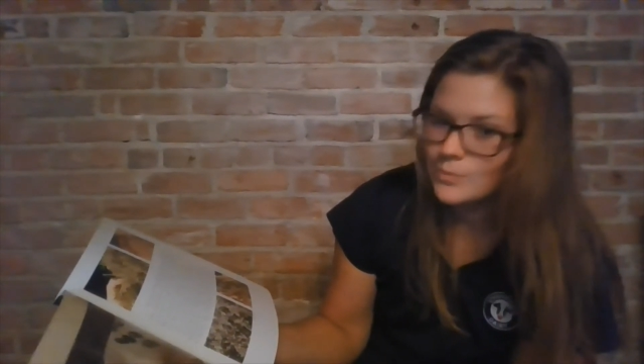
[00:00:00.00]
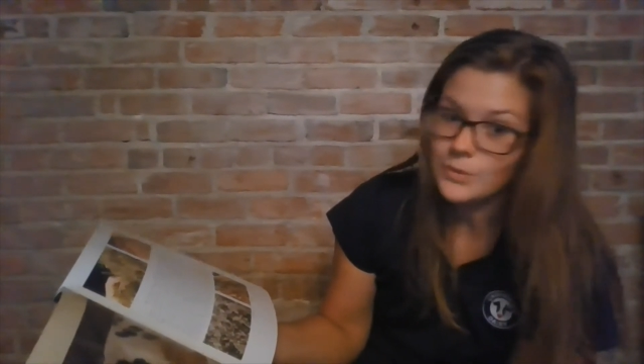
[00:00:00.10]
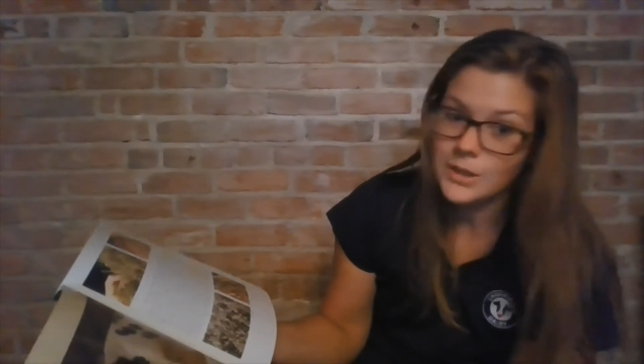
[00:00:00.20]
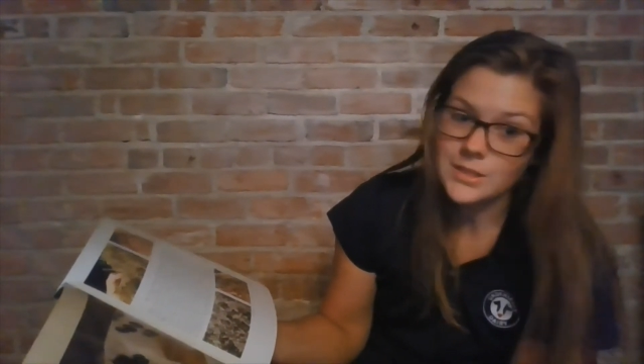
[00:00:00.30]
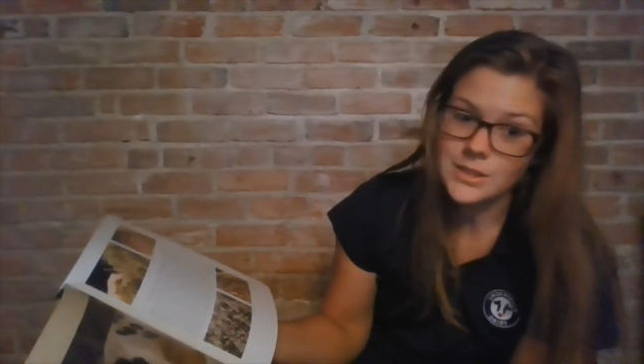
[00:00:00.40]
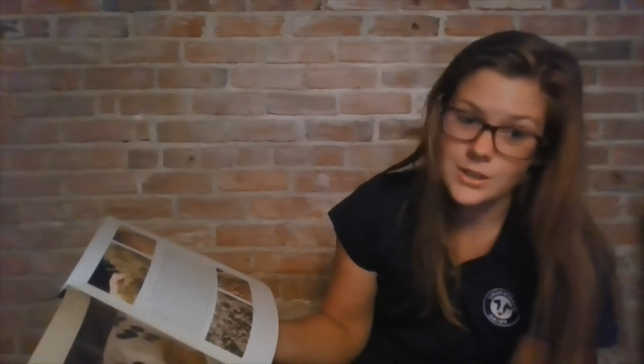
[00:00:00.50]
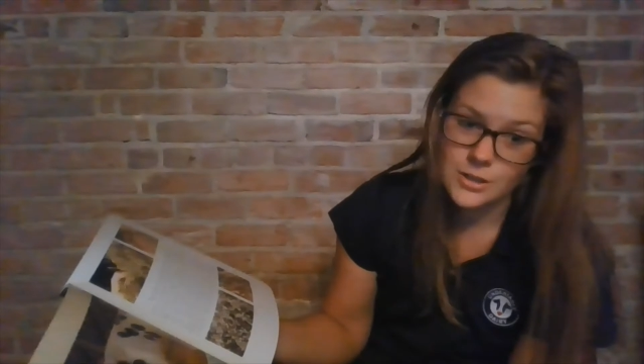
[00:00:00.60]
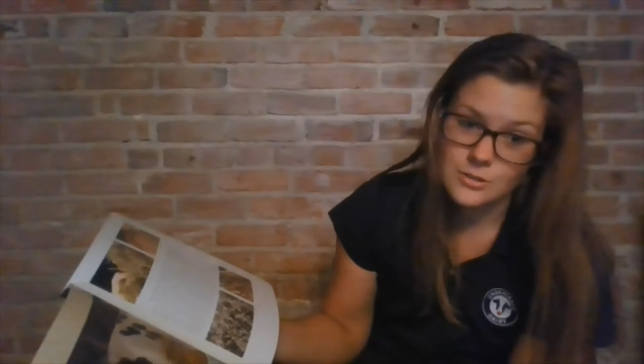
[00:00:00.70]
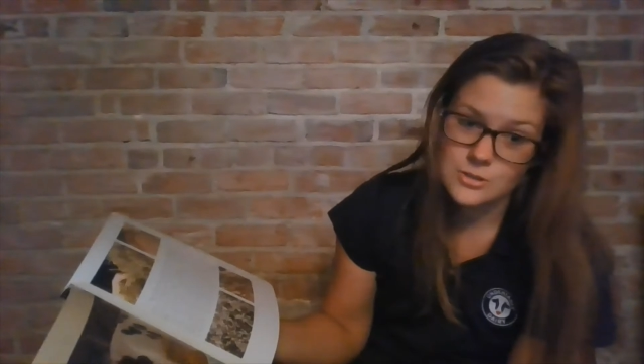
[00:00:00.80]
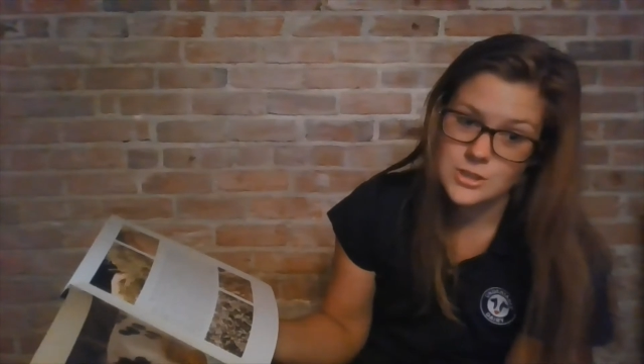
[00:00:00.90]
with their
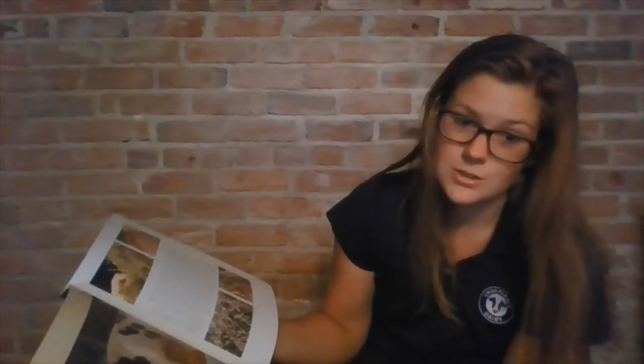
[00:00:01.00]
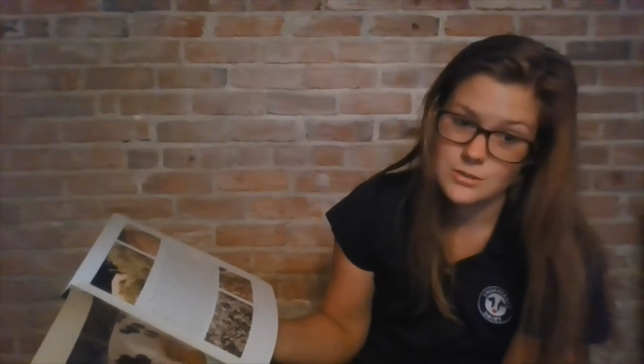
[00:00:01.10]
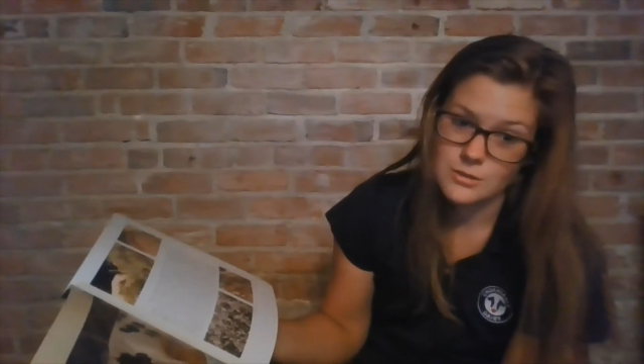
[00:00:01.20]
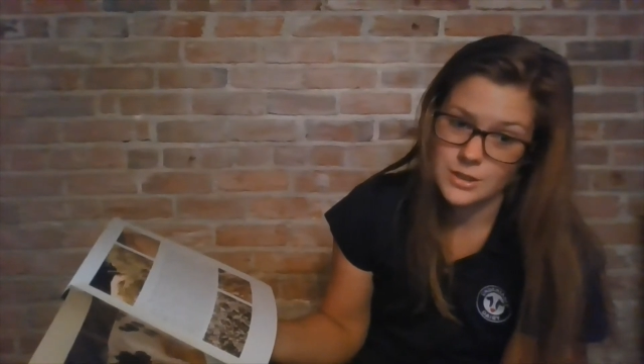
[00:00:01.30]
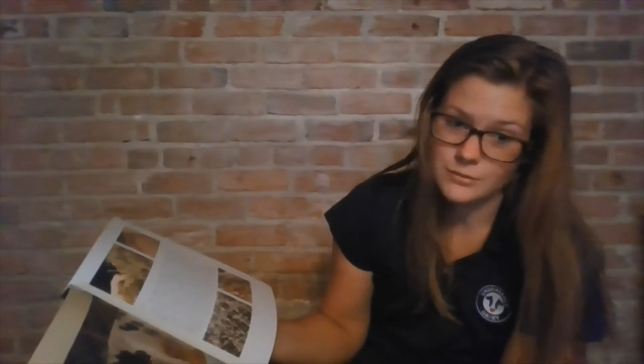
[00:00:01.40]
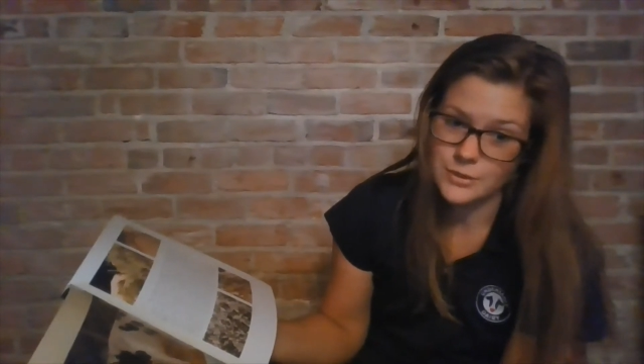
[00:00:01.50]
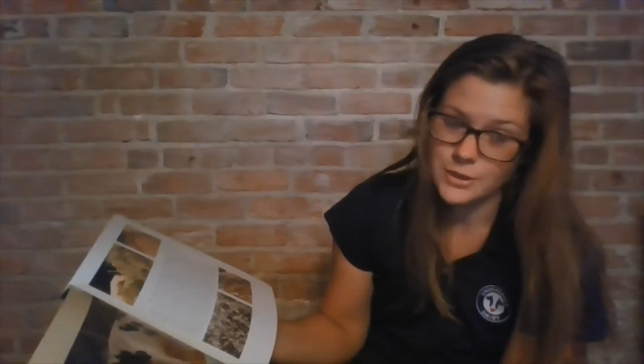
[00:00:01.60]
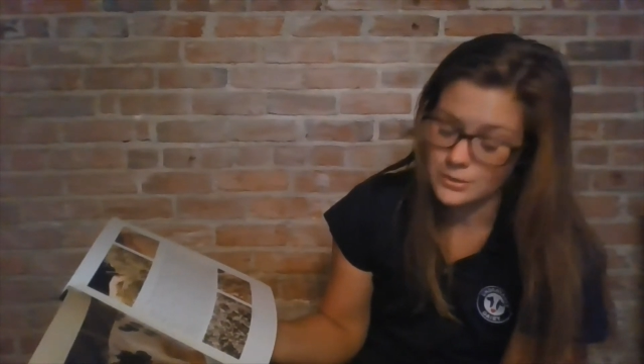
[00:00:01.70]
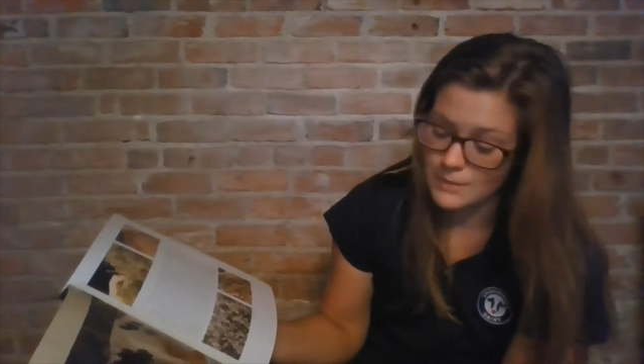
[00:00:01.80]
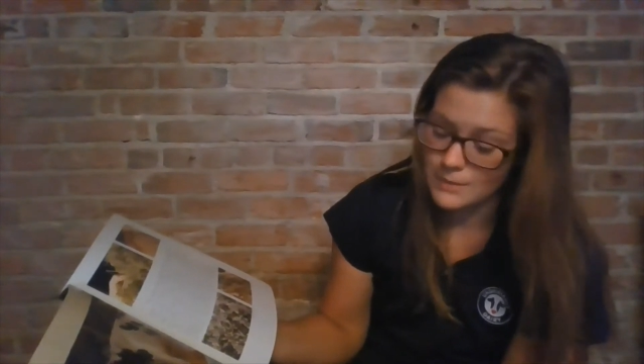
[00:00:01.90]
coaches thrown in for
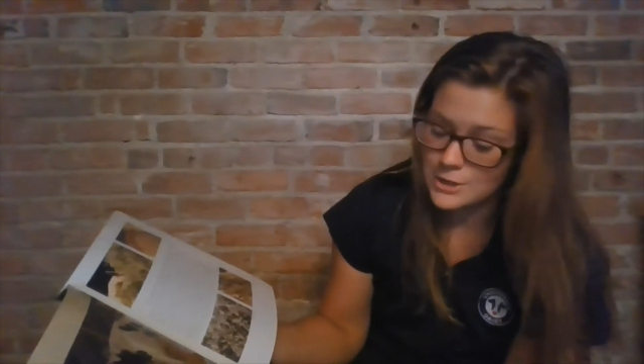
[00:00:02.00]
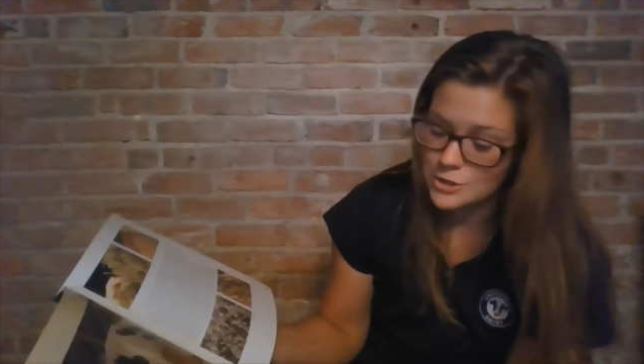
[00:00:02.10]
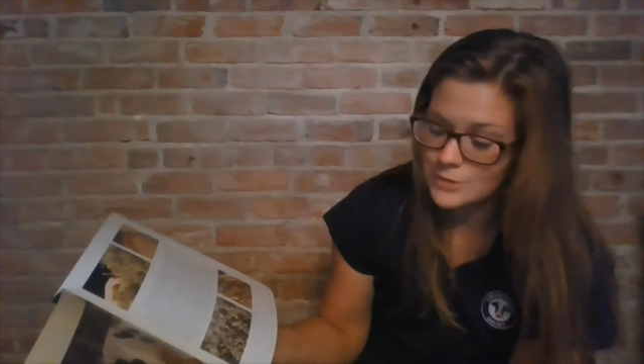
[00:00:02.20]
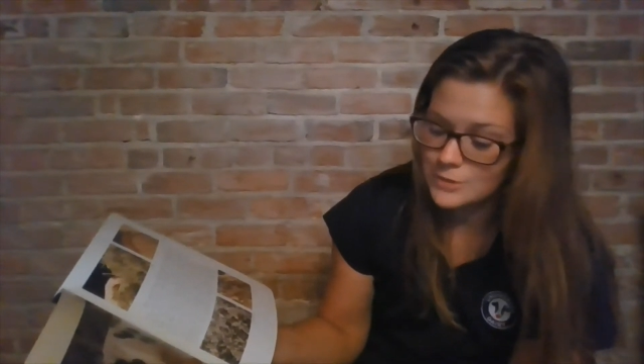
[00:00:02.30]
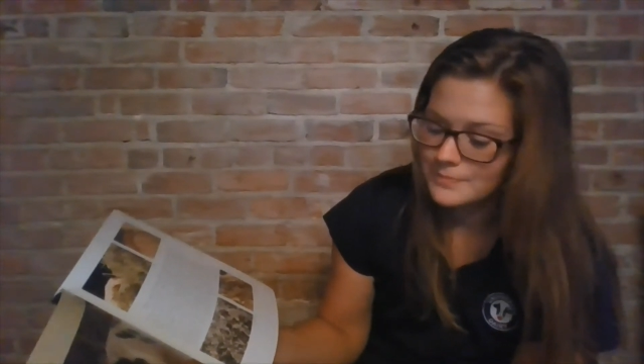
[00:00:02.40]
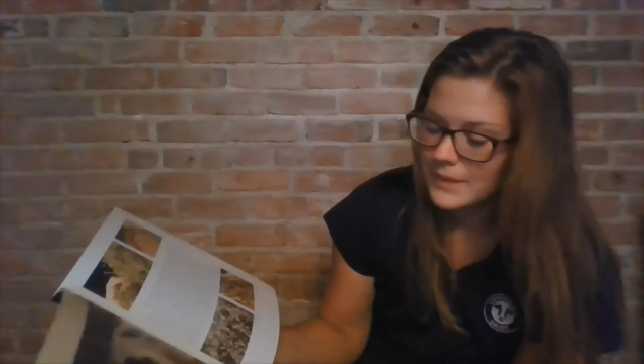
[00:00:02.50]
good measure.